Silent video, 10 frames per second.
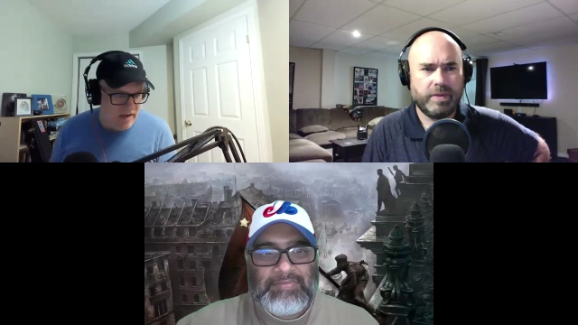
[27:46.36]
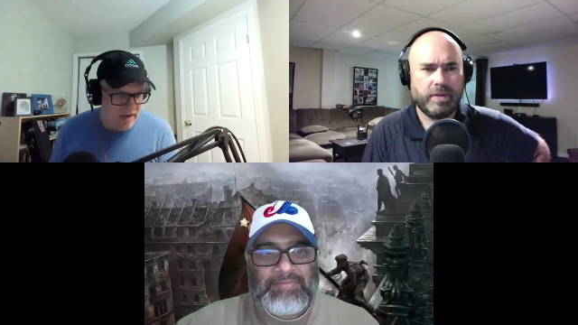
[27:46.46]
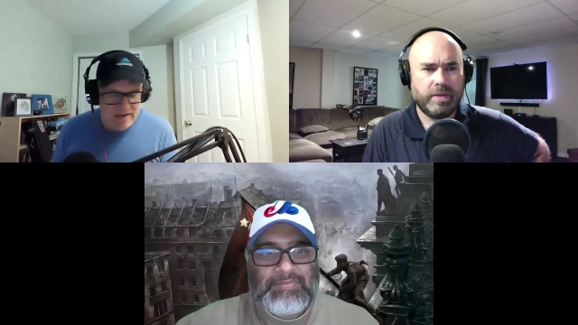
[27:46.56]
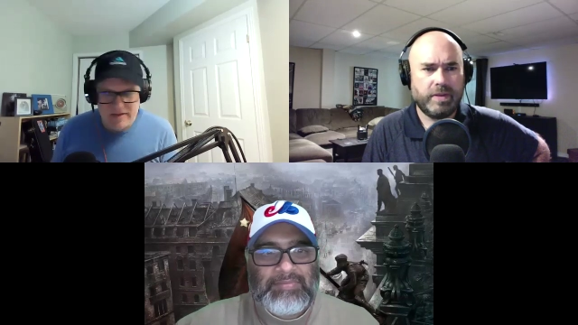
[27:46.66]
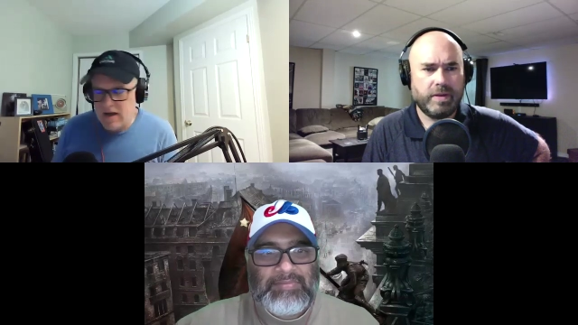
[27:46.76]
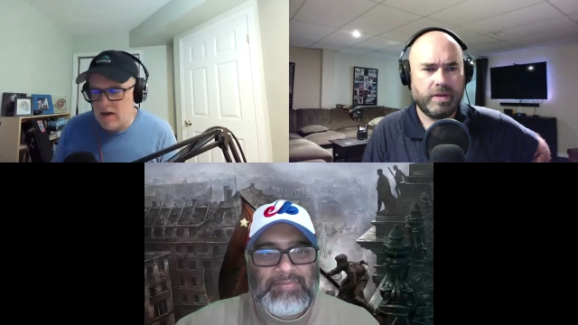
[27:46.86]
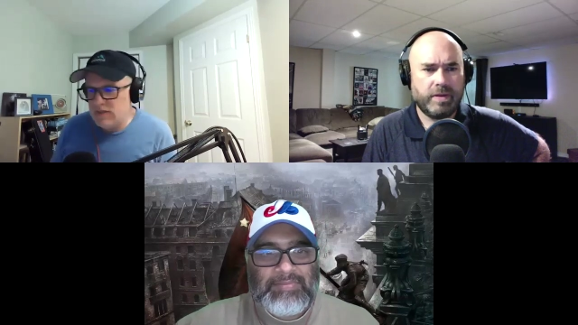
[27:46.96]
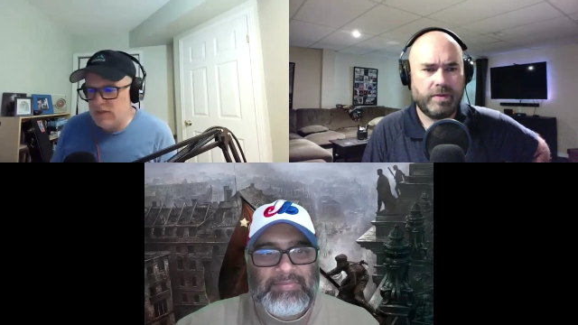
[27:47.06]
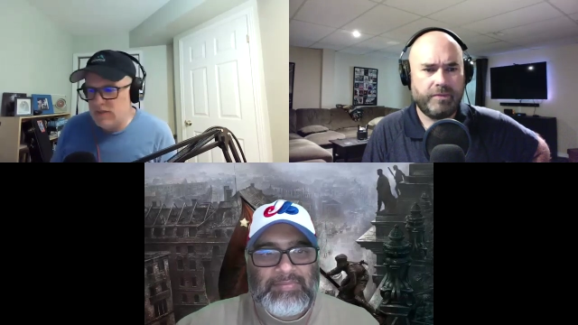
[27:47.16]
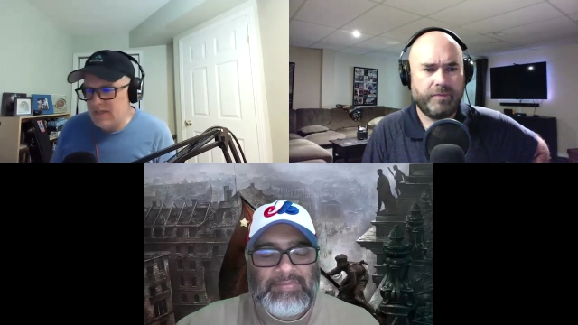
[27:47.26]
Speaker 1: I
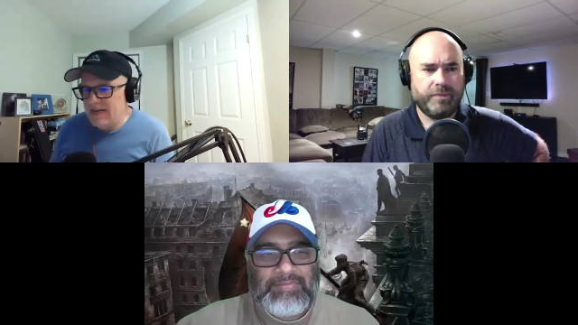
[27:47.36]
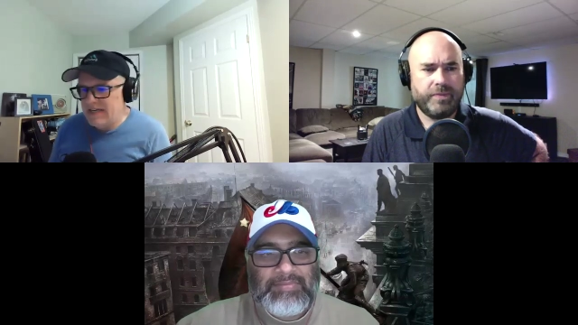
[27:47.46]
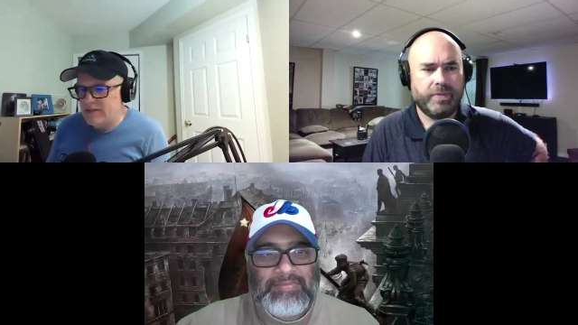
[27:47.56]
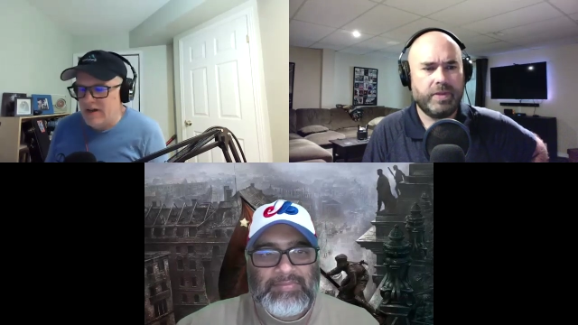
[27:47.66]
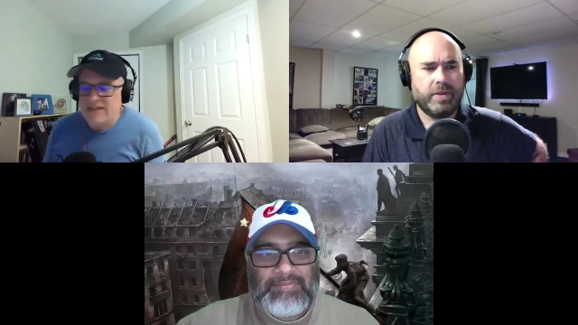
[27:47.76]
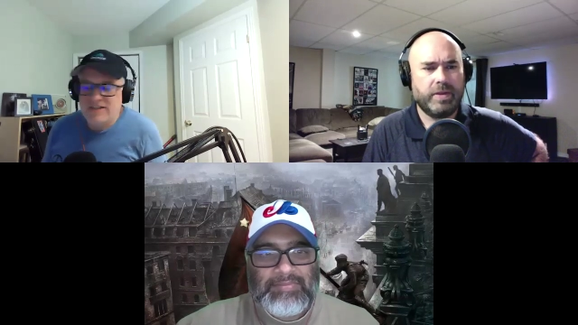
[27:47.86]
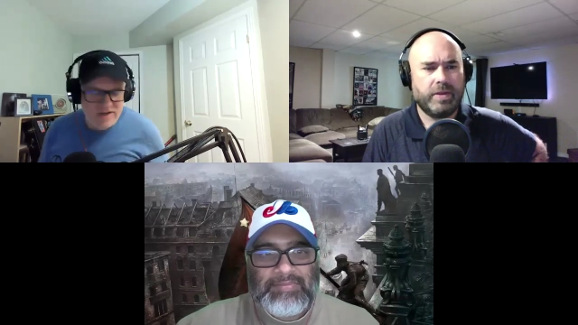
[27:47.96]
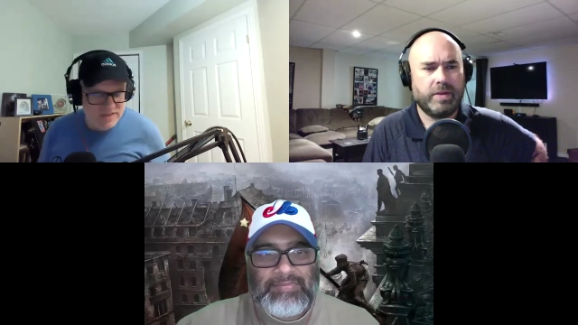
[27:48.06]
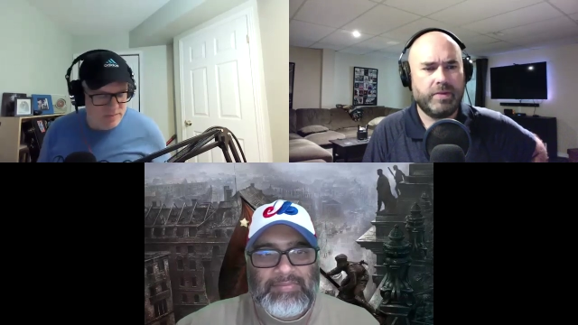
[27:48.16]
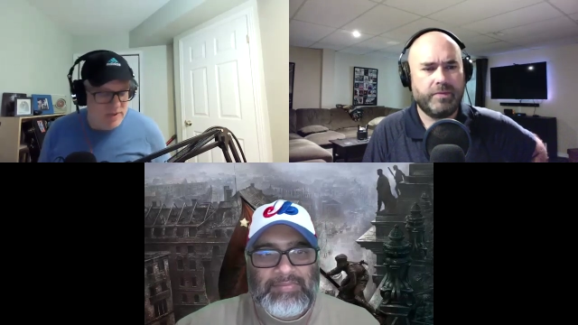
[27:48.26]
was slightly just I
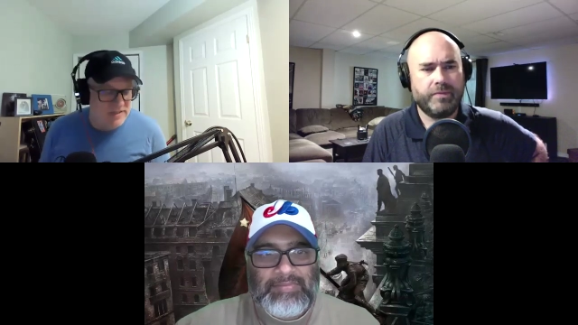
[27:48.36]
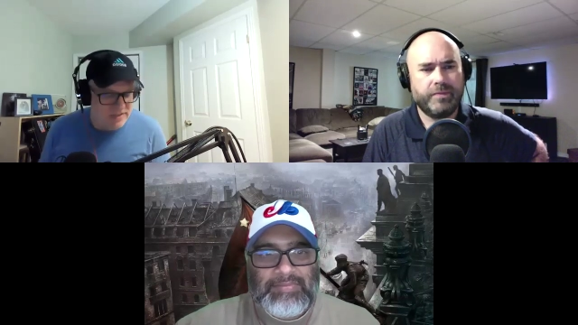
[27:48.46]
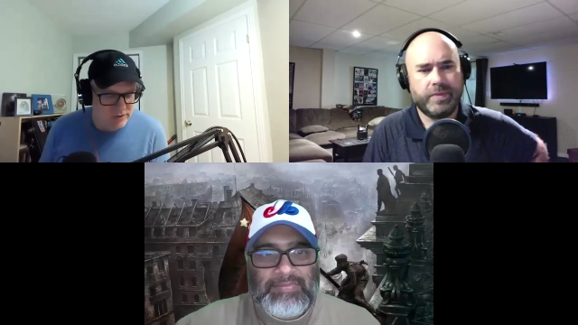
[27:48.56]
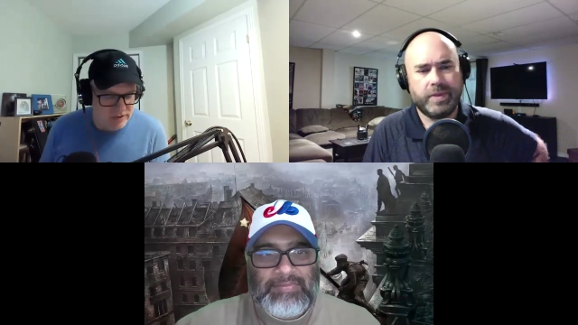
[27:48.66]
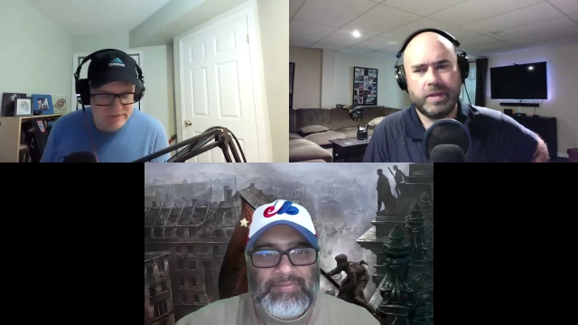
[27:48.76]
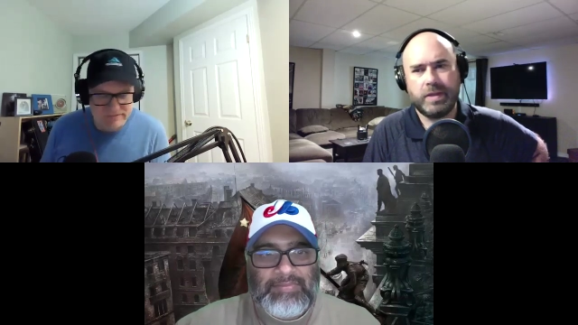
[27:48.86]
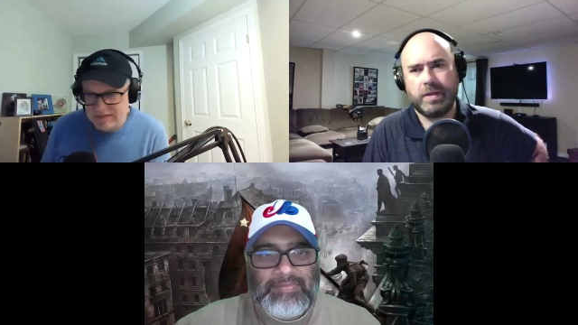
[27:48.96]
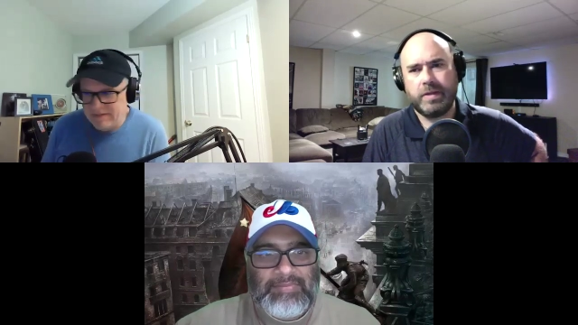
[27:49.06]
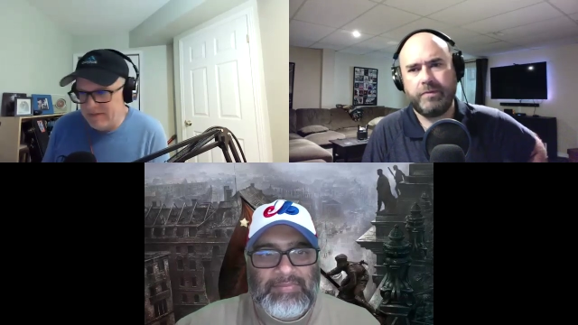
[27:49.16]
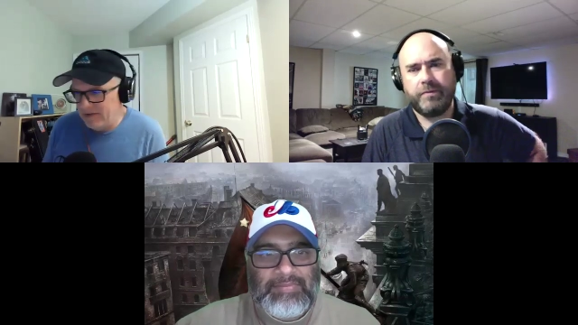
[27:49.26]
try to be
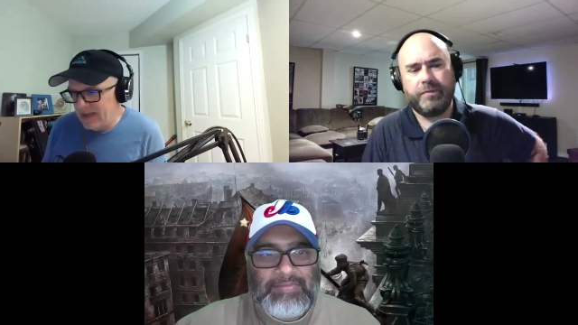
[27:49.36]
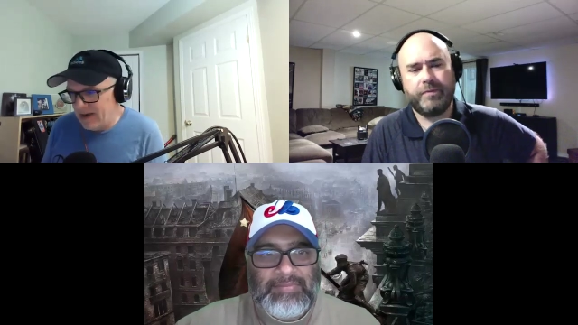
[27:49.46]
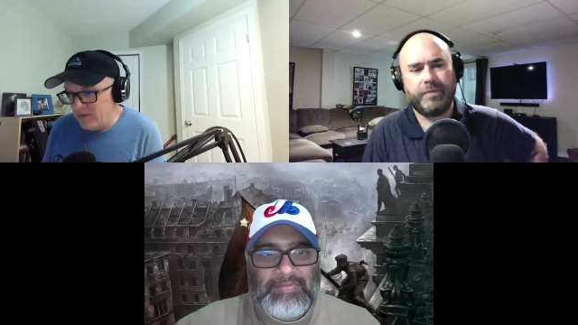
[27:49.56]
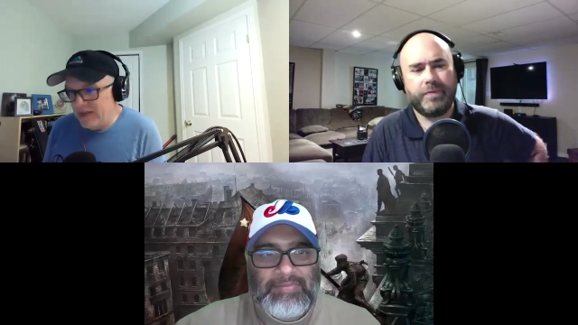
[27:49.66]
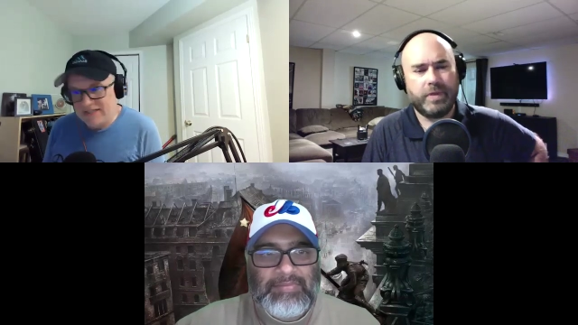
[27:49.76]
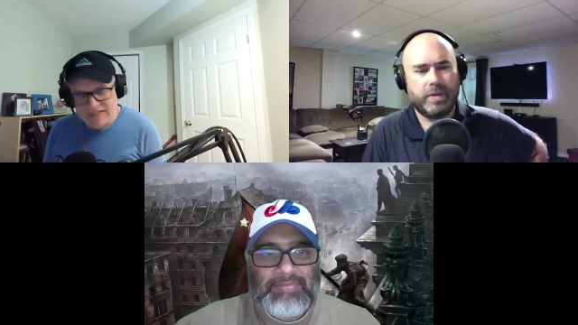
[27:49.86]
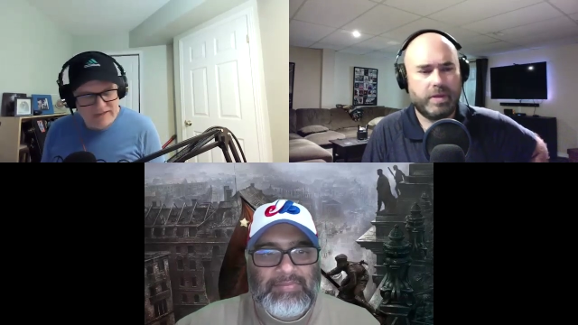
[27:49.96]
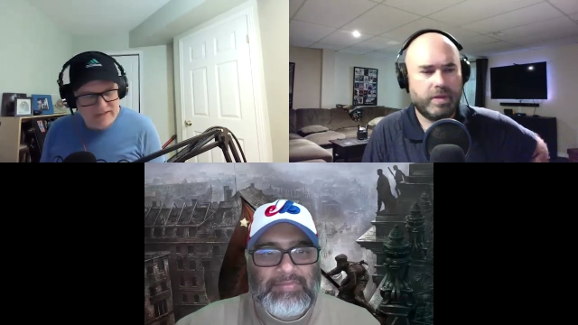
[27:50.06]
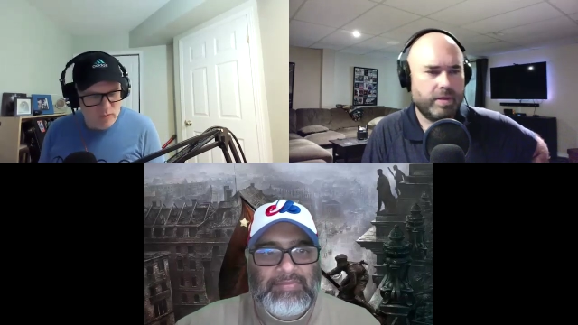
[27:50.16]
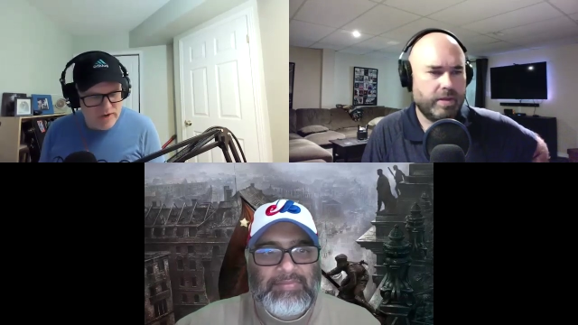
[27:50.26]
distrustful of everything I read. It's
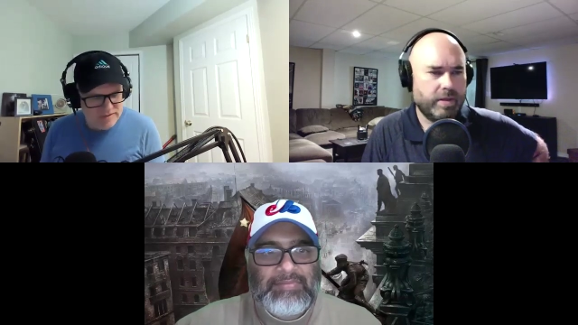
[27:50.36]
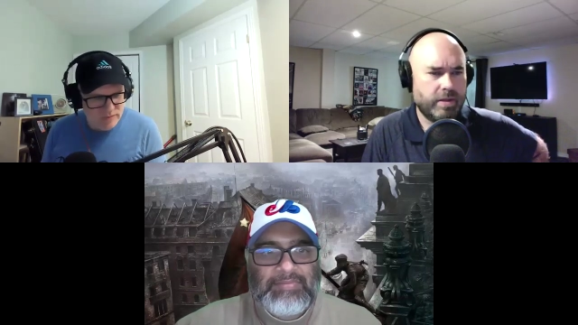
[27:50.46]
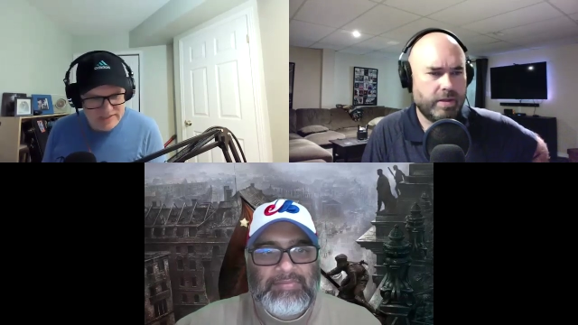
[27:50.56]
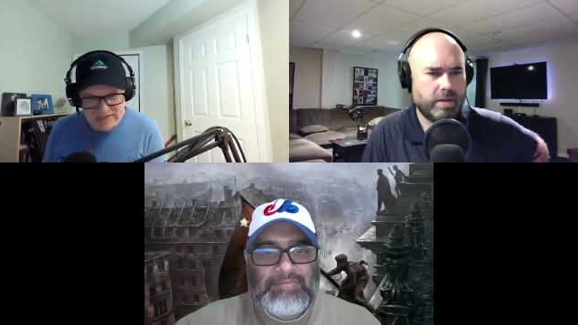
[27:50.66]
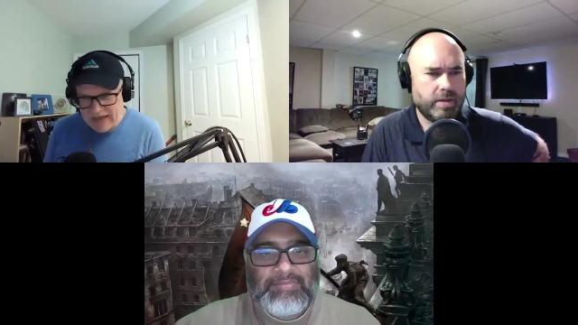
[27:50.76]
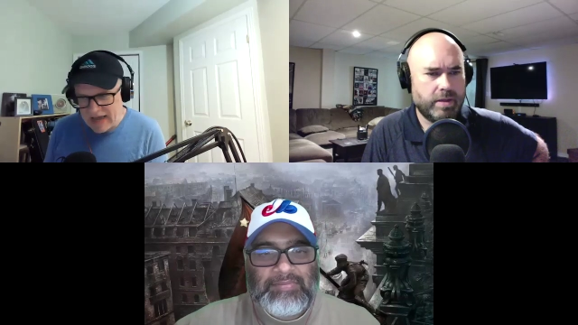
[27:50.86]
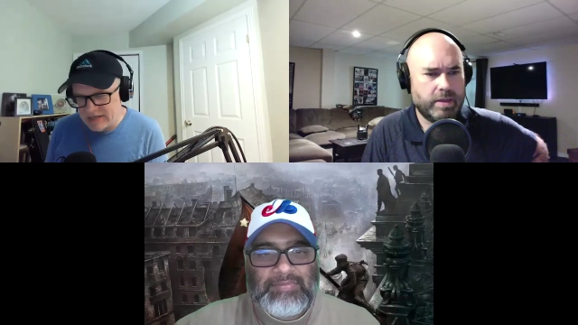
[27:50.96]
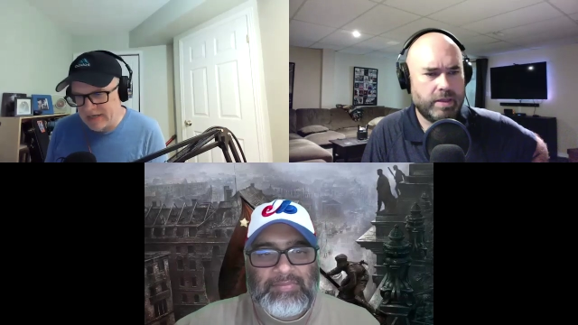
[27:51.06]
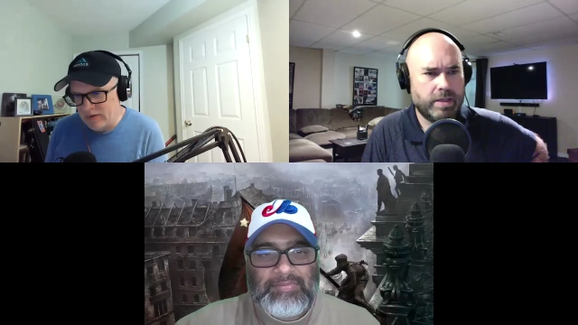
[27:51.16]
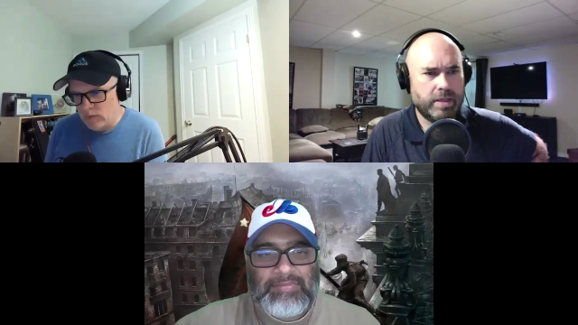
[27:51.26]
like, okay, where's where's the
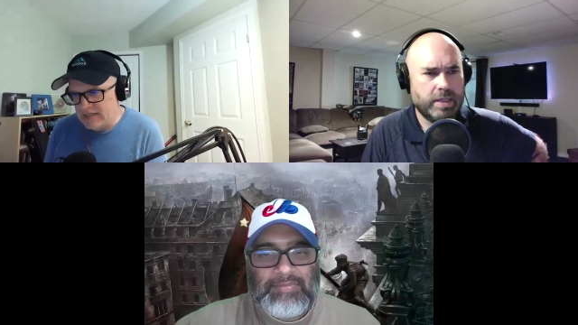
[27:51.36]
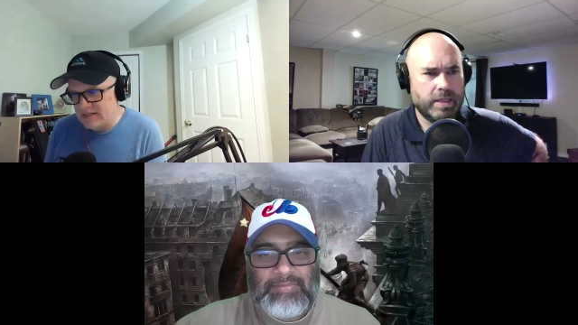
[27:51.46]
catch here? Where's